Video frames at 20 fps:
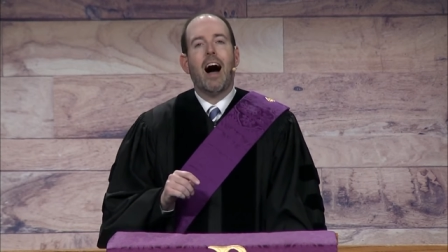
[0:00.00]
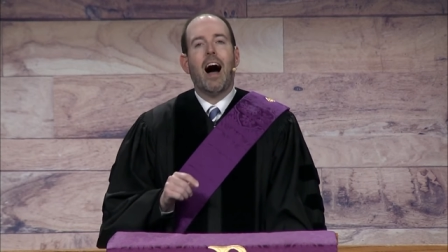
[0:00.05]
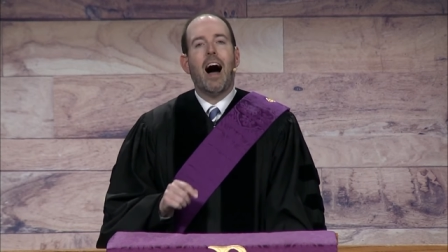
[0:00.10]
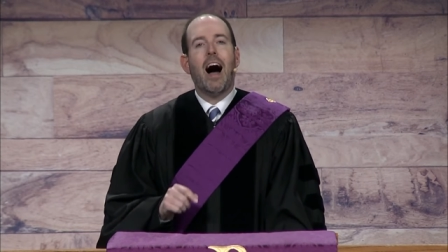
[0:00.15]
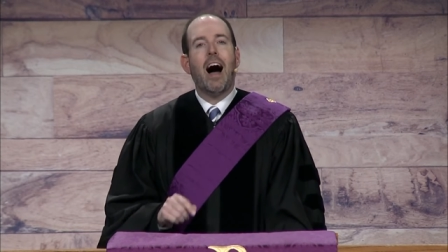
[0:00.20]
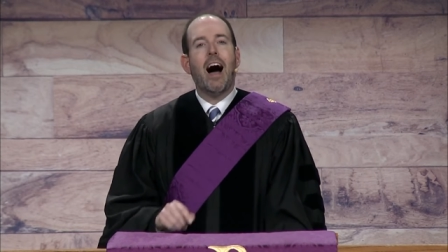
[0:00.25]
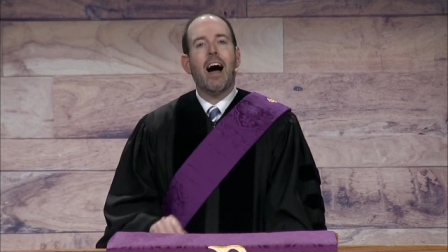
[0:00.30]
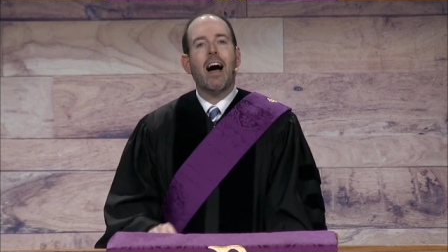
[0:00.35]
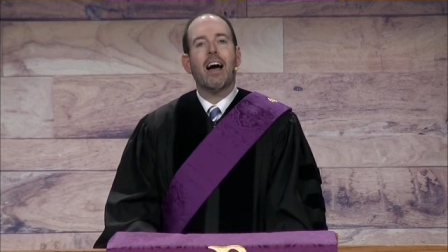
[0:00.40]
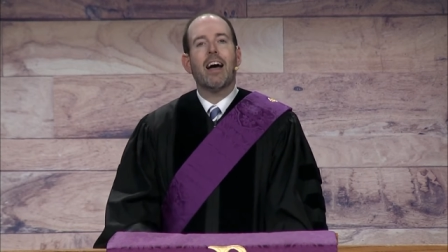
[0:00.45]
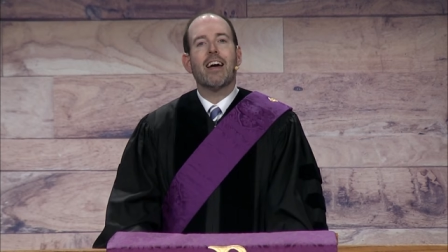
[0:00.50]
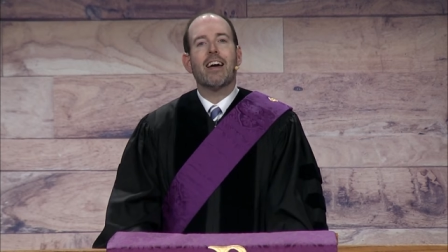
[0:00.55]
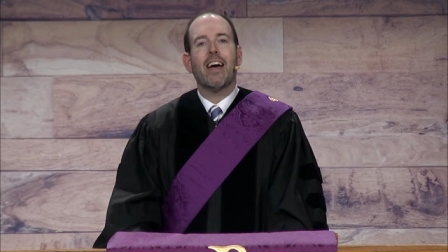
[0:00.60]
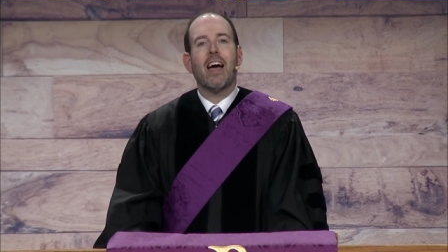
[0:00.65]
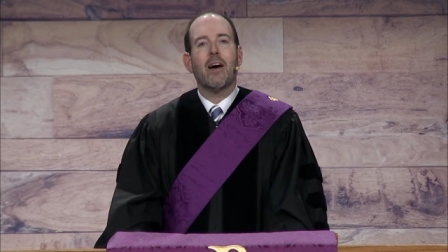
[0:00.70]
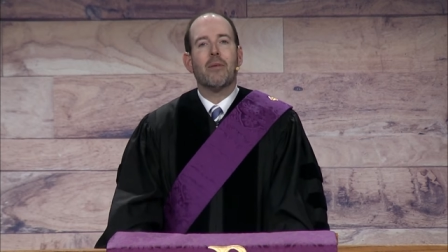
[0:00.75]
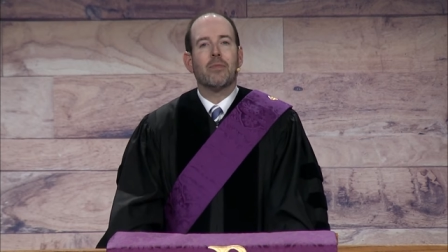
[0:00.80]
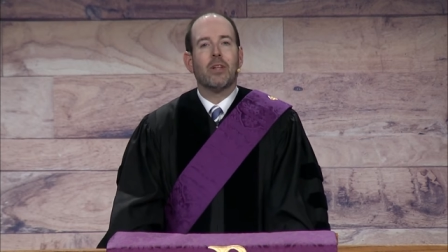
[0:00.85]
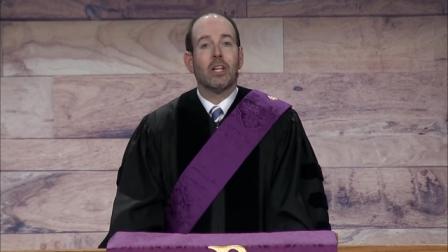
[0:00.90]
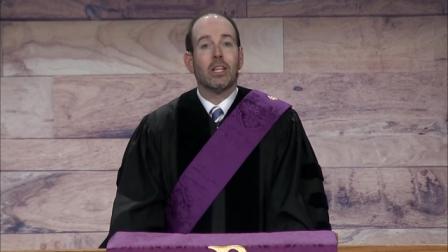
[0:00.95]
I
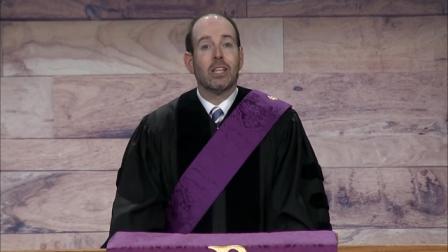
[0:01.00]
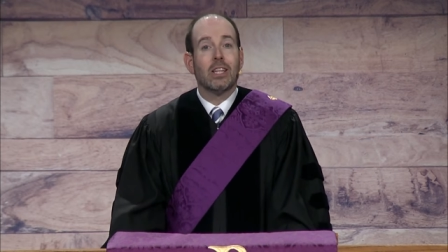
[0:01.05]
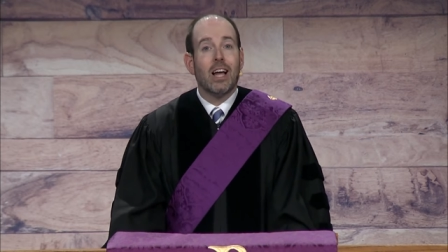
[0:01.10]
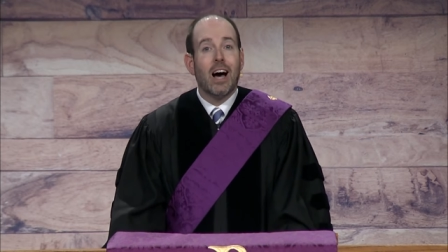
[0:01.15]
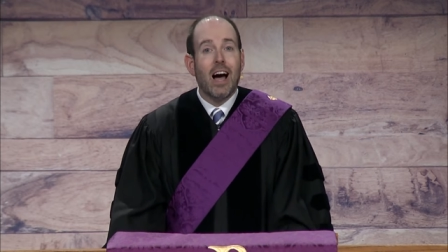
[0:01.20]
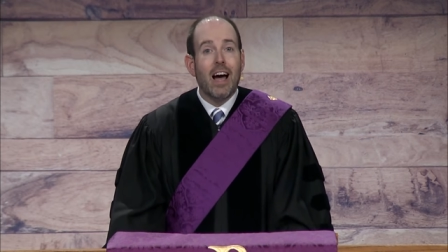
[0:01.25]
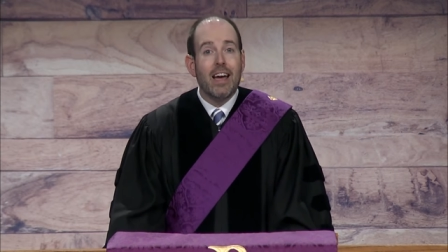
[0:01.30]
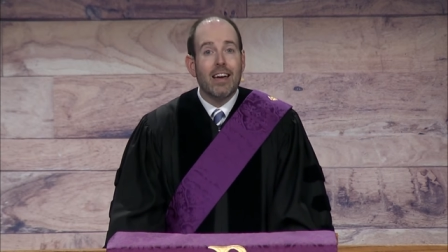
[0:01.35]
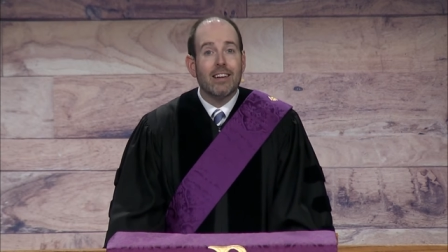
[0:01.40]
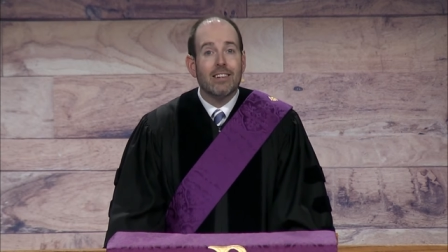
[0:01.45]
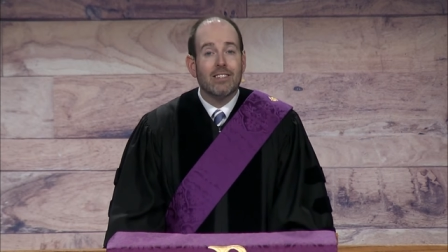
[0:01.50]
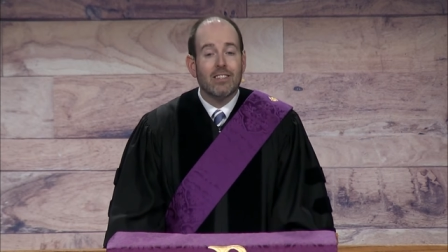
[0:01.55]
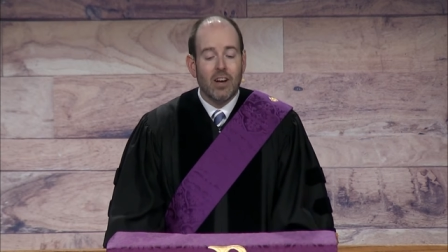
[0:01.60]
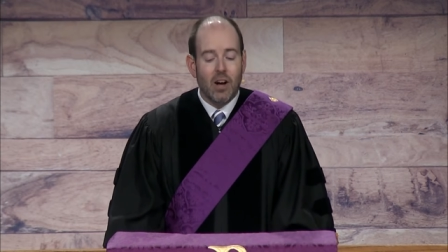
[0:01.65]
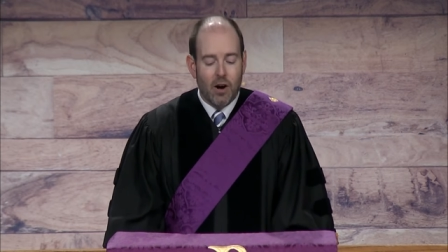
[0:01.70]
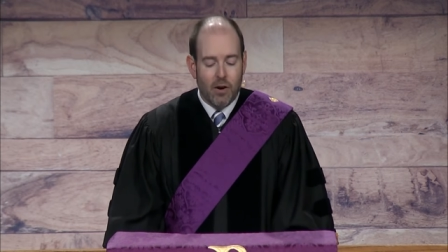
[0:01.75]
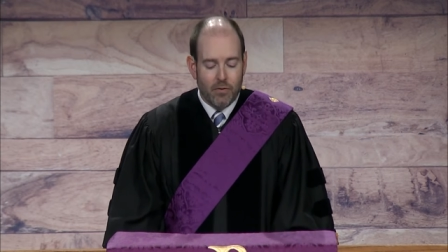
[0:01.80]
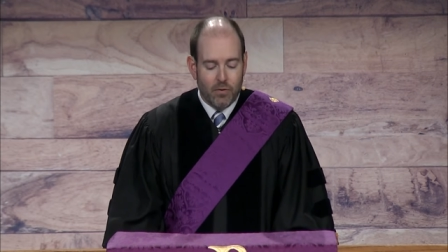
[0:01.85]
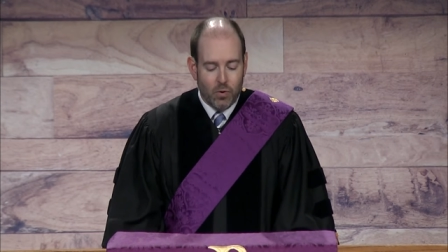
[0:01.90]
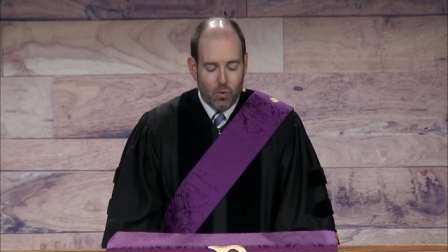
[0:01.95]
am the light
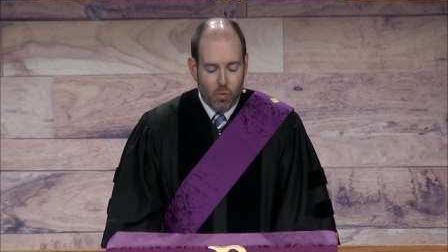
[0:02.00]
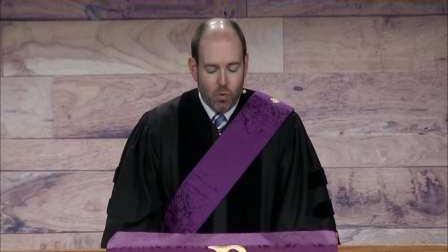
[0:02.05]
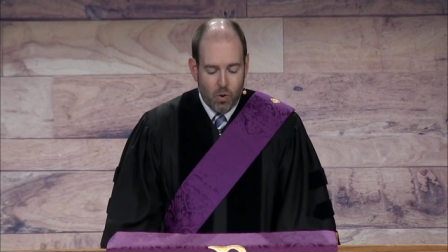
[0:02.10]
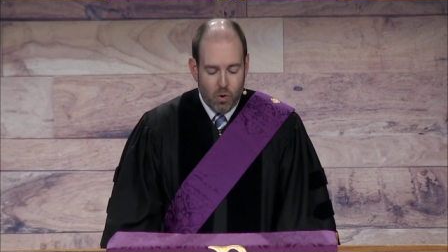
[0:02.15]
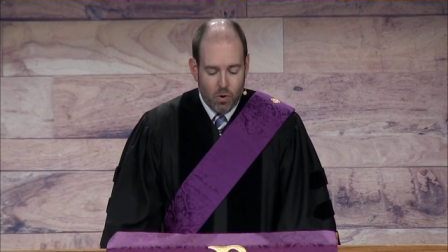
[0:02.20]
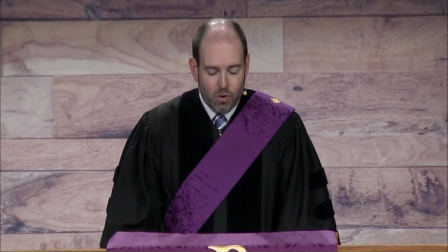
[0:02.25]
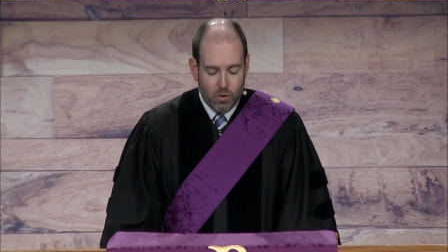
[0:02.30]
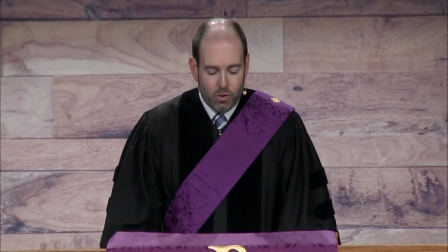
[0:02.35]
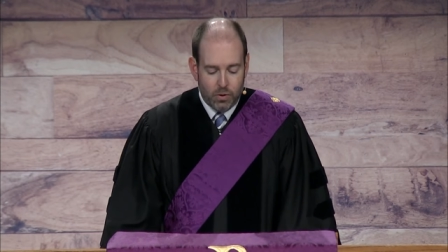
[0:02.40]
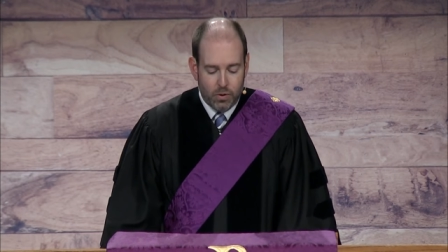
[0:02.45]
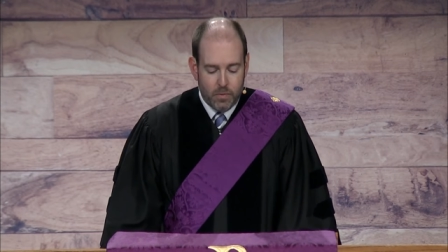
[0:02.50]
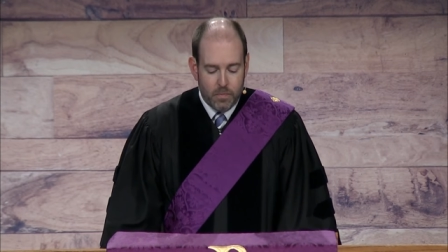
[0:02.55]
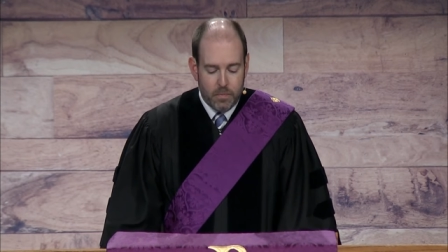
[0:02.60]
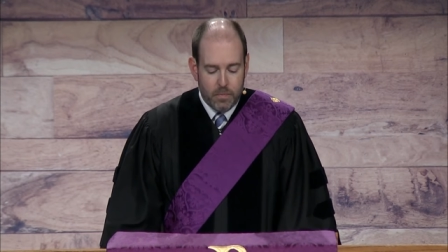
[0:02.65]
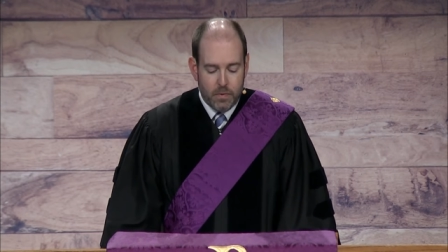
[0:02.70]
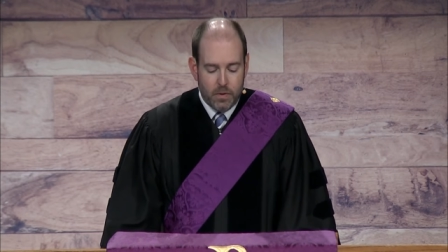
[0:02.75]
of the world.